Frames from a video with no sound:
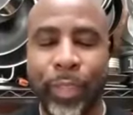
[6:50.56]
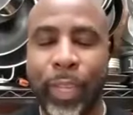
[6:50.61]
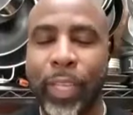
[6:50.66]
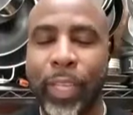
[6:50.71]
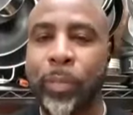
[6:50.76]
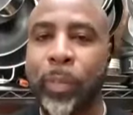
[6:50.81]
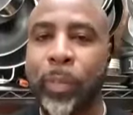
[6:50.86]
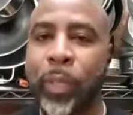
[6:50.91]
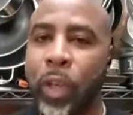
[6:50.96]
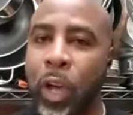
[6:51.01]

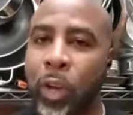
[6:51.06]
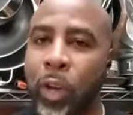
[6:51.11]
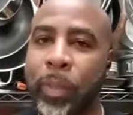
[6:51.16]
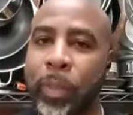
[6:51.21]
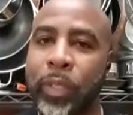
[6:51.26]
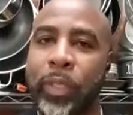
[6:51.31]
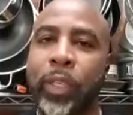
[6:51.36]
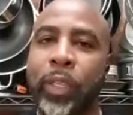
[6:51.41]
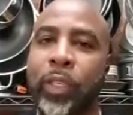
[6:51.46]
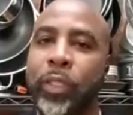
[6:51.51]
SP
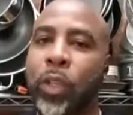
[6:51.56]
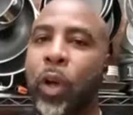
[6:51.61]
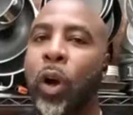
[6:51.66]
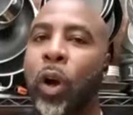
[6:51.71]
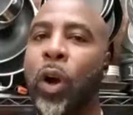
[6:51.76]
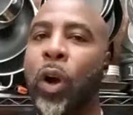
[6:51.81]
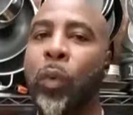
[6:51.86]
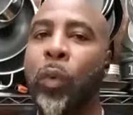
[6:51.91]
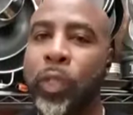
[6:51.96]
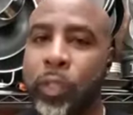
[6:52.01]
augmentee, because I
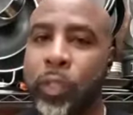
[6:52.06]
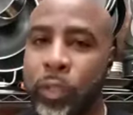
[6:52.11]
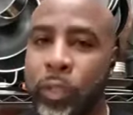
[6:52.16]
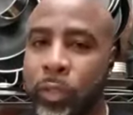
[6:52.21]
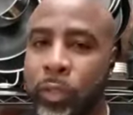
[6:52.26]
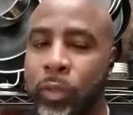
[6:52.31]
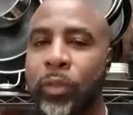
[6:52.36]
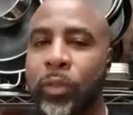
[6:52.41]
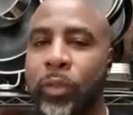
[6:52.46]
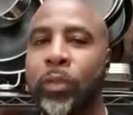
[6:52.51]

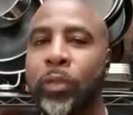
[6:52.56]
always